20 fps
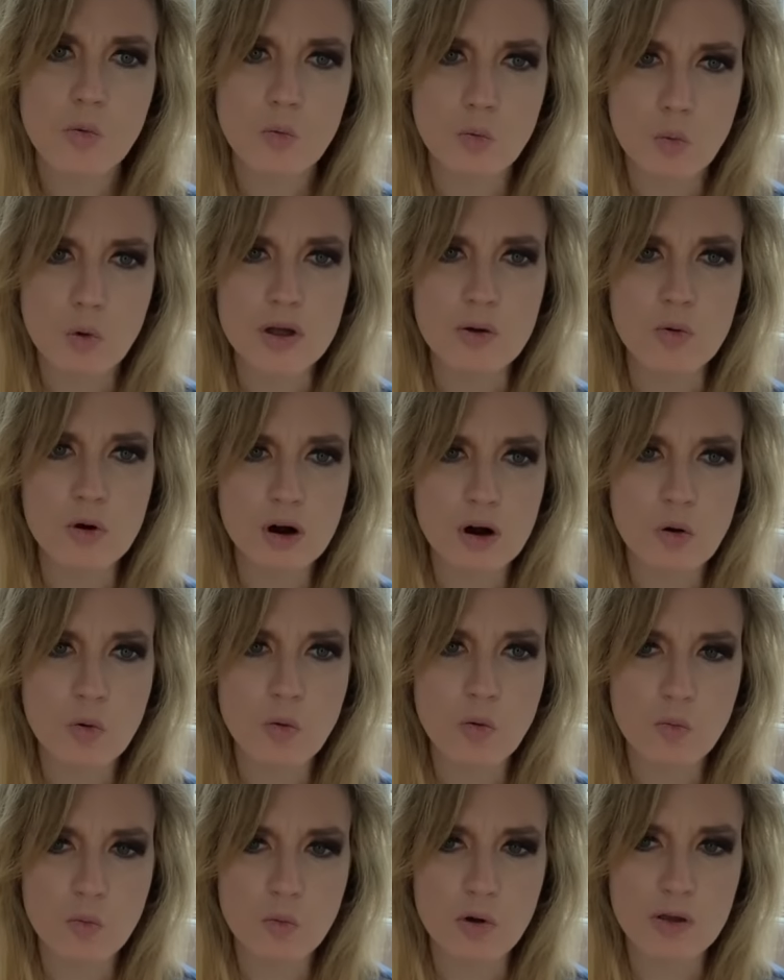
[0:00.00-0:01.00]
we were
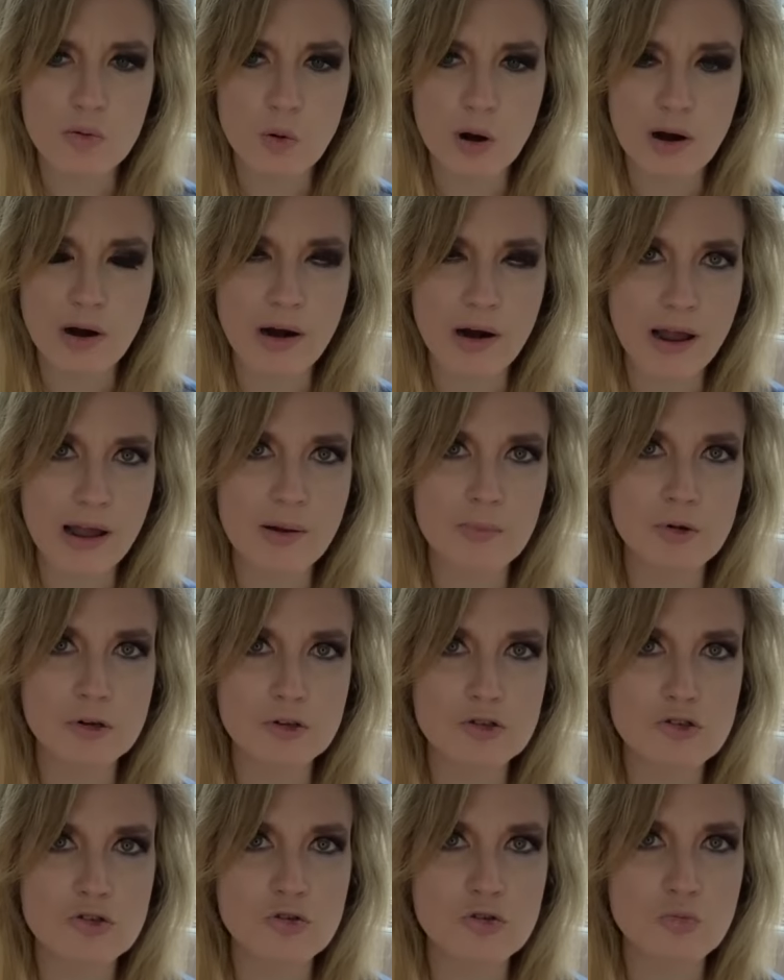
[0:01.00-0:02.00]
we were
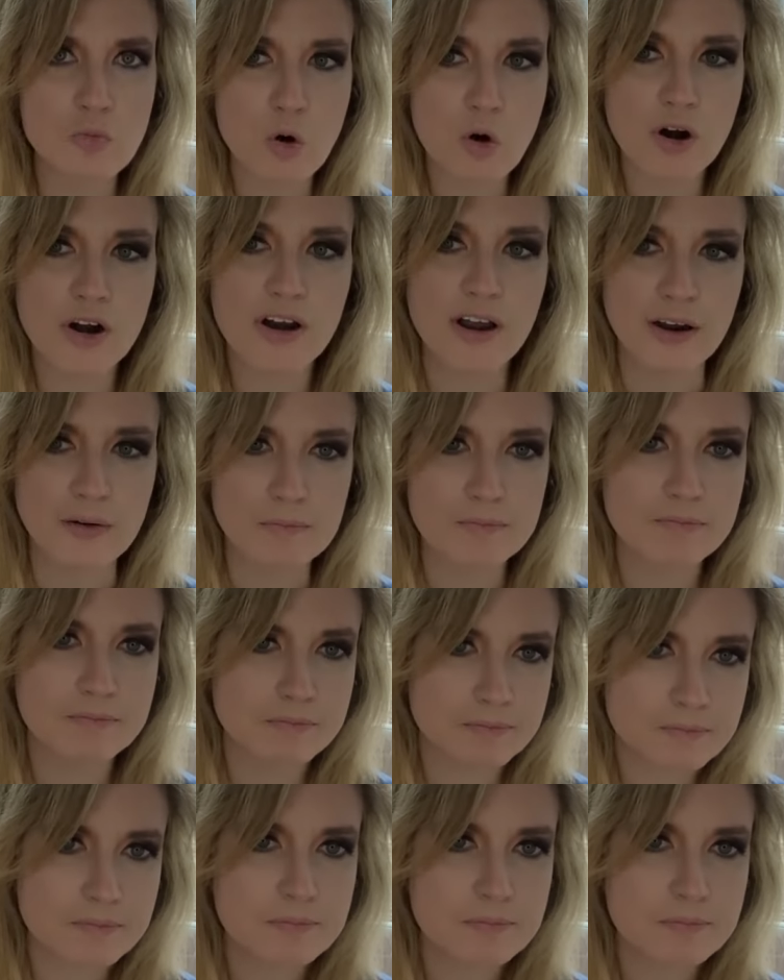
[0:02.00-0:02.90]
able to mourn him.